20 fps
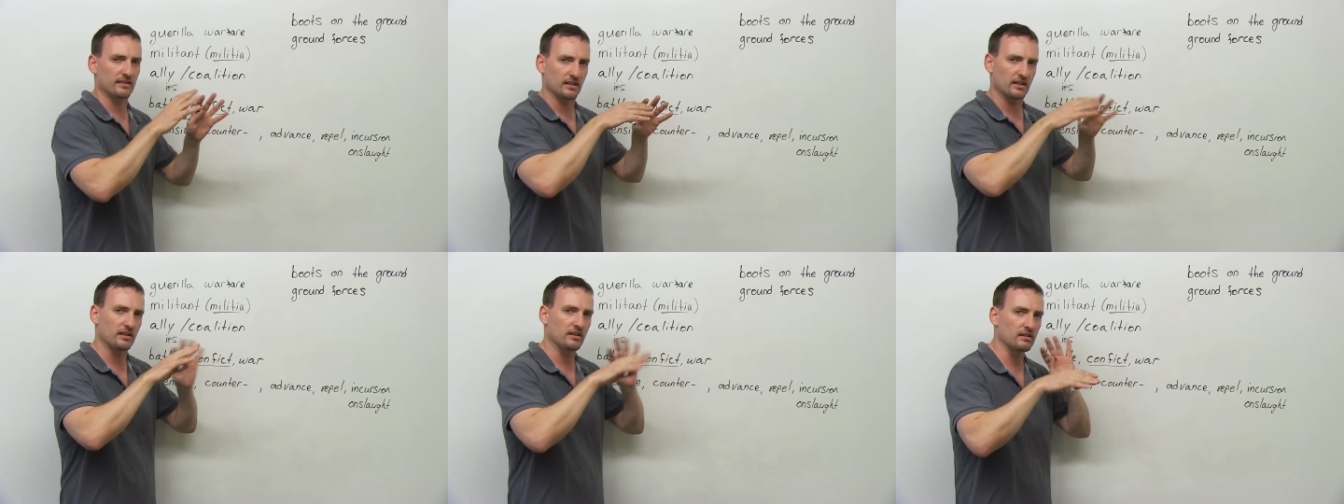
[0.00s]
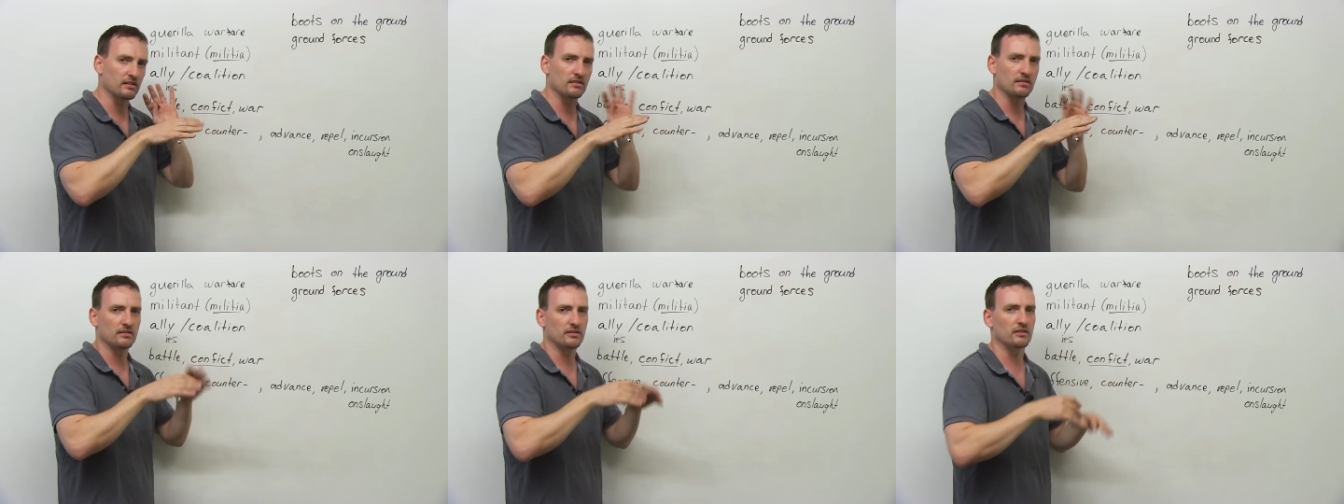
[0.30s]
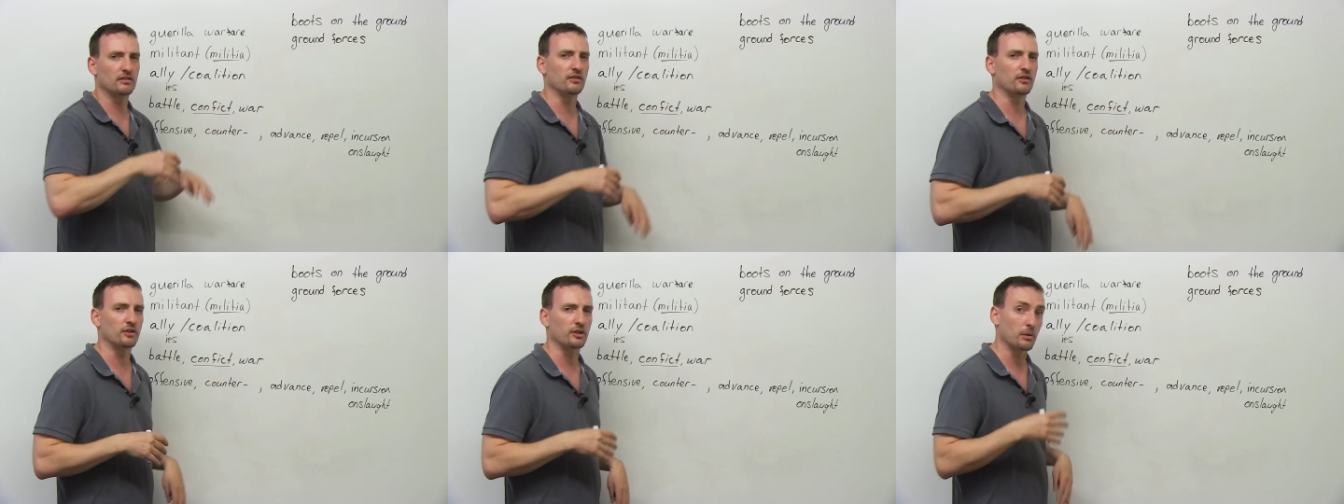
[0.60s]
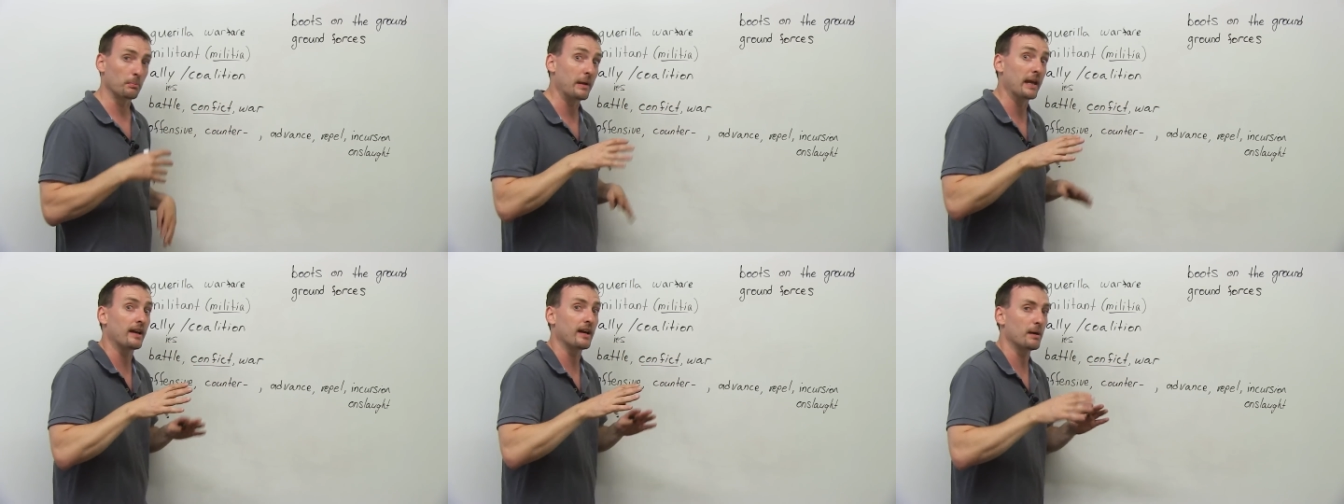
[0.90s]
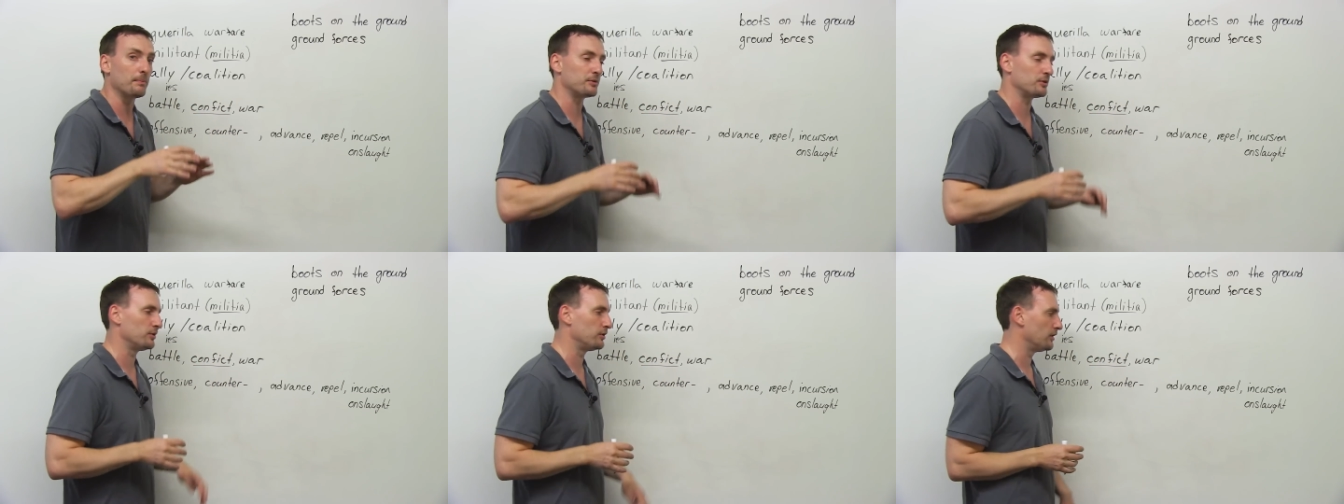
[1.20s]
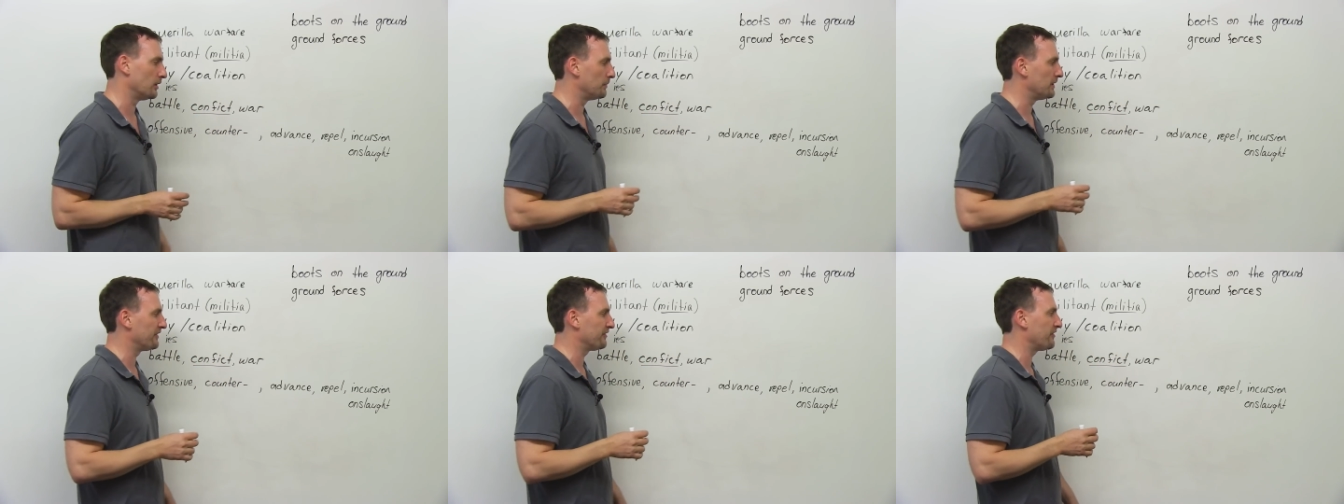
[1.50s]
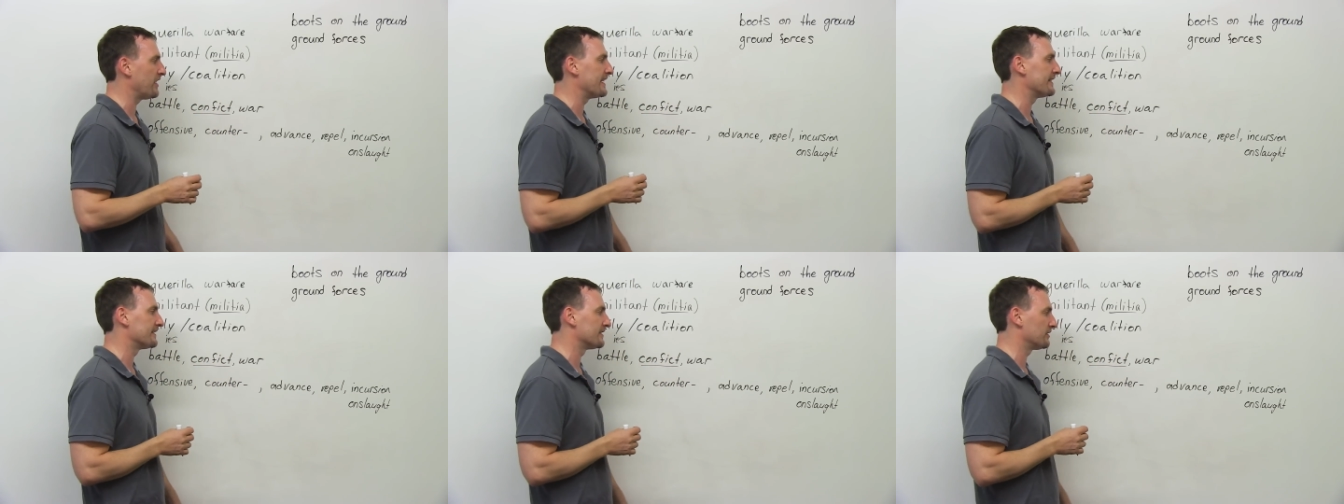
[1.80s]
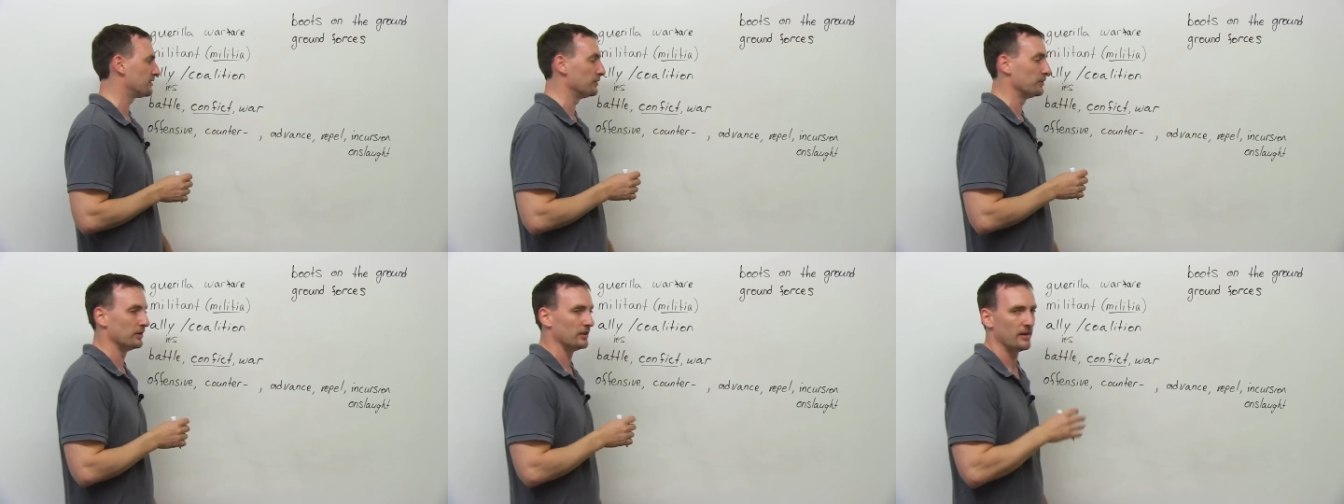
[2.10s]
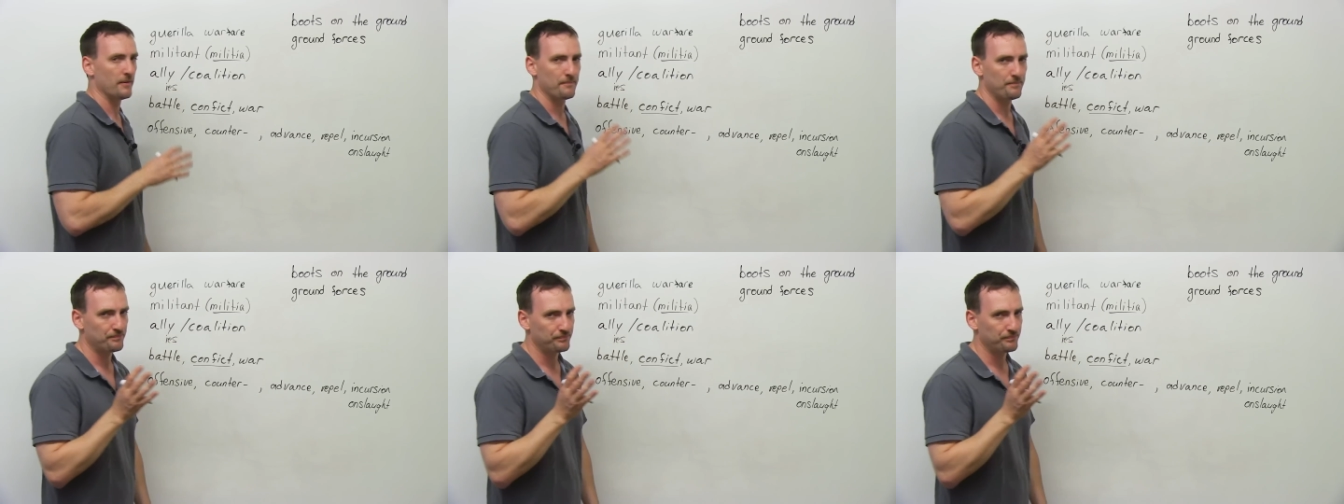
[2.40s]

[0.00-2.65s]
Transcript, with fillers: It'll, you know, you'll make up soon, you'll be friends soon.